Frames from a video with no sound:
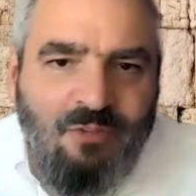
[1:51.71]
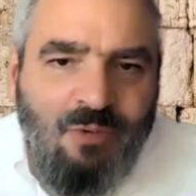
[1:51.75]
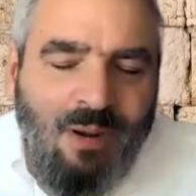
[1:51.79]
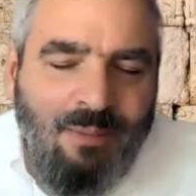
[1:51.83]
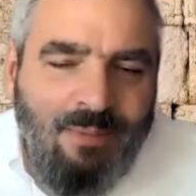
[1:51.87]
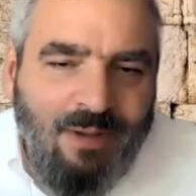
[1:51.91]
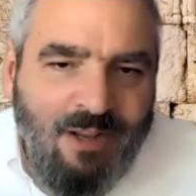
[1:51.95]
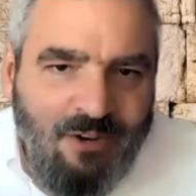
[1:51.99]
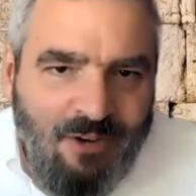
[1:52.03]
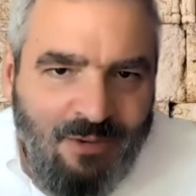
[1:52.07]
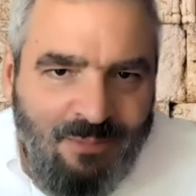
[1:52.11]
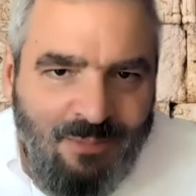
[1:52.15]

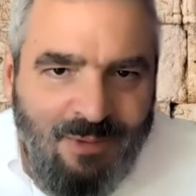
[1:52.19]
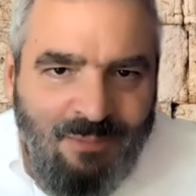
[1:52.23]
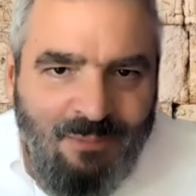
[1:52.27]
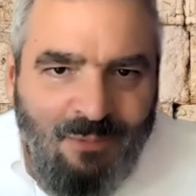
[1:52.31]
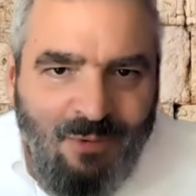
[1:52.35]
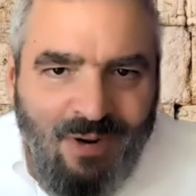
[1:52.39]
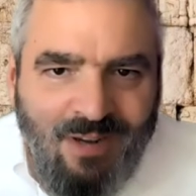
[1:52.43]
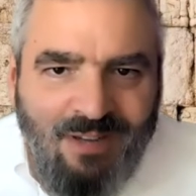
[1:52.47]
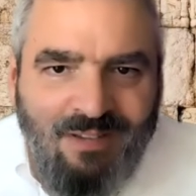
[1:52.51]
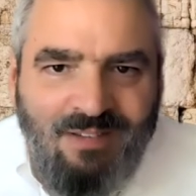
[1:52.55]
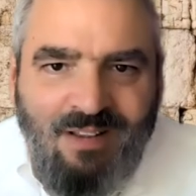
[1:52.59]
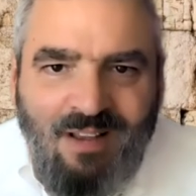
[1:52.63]
Rabbi Goodman
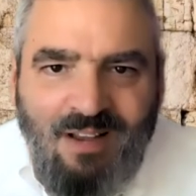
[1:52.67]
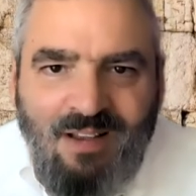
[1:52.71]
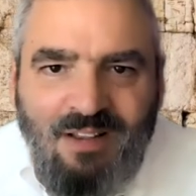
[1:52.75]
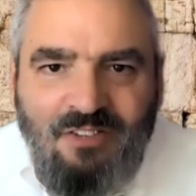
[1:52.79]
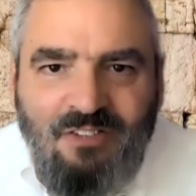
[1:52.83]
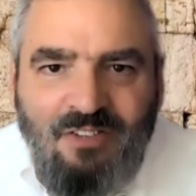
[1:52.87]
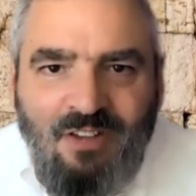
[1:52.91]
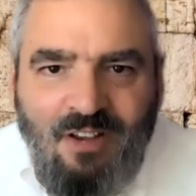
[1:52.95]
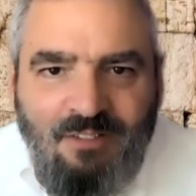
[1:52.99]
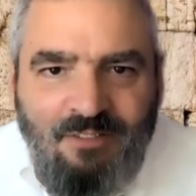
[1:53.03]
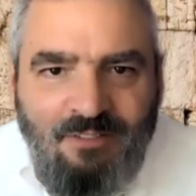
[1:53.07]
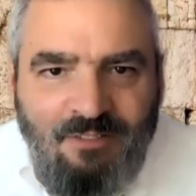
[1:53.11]
brings
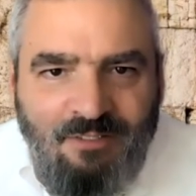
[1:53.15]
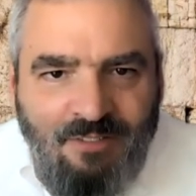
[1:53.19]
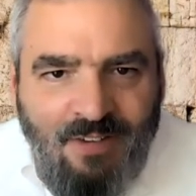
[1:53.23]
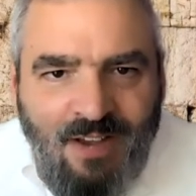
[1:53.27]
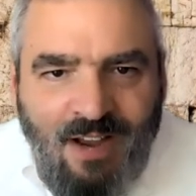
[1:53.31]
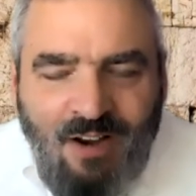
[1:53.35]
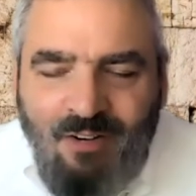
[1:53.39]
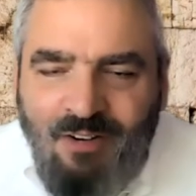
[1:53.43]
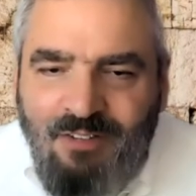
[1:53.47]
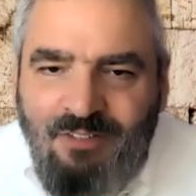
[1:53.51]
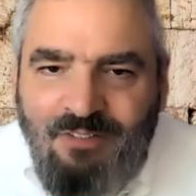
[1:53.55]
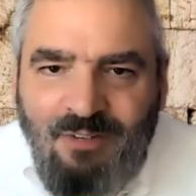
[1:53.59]
us a
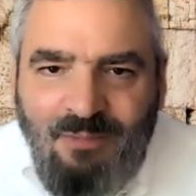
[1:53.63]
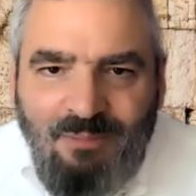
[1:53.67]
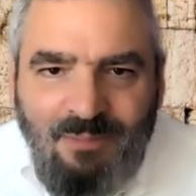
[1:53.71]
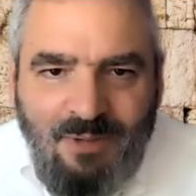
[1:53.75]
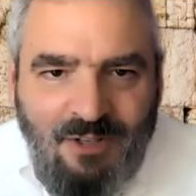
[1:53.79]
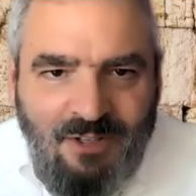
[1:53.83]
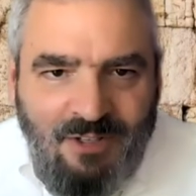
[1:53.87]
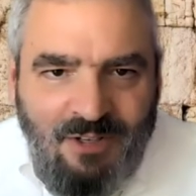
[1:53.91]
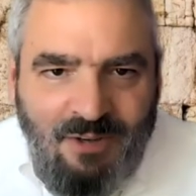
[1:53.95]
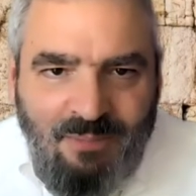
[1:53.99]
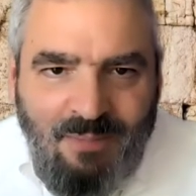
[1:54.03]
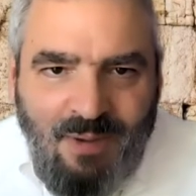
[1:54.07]
very
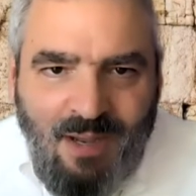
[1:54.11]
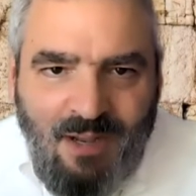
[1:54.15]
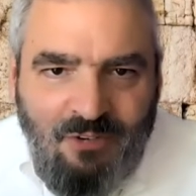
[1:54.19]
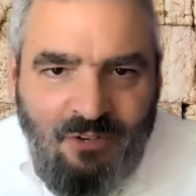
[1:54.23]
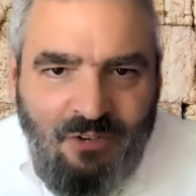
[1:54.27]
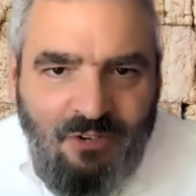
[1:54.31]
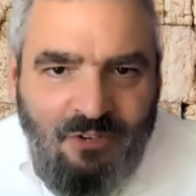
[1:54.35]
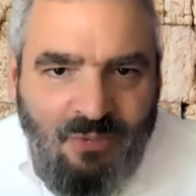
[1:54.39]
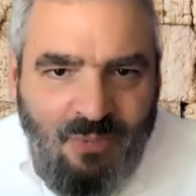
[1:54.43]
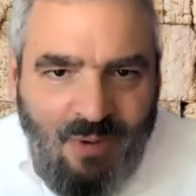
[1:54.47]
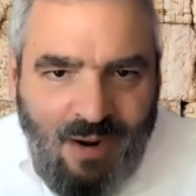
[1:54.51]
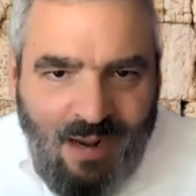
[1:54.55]
familiar
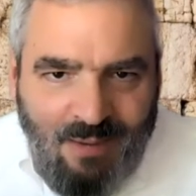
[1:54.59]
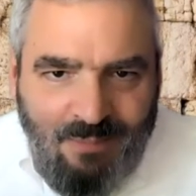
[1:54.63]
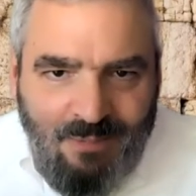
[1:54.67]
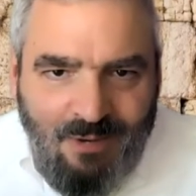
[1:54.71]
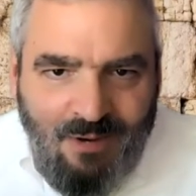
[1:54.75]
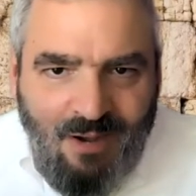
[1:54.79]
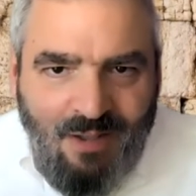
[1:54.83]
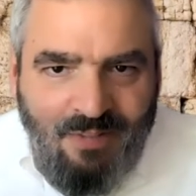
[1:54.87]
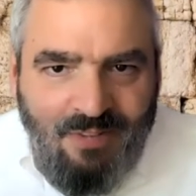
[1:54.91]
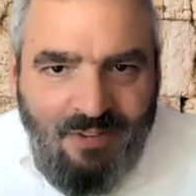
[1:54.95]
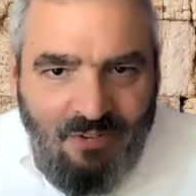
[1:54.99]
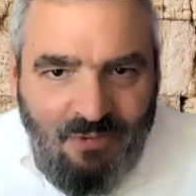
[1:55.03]
Medrash
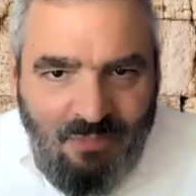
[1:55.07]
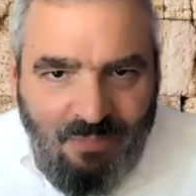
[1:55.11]
Rabbah on this